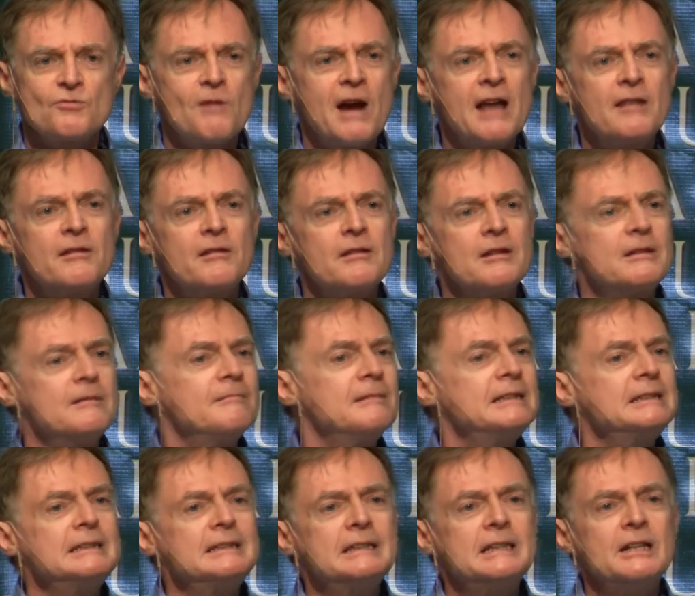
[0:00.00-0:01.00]
rather than,
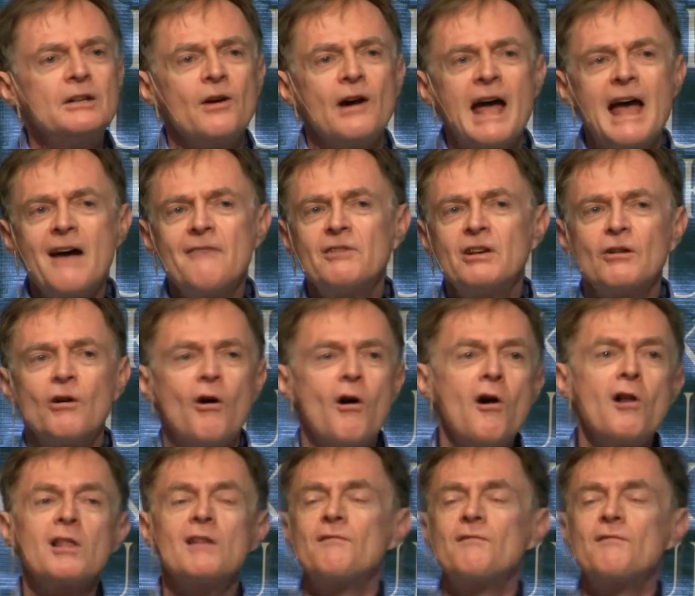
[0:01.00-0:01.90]
having all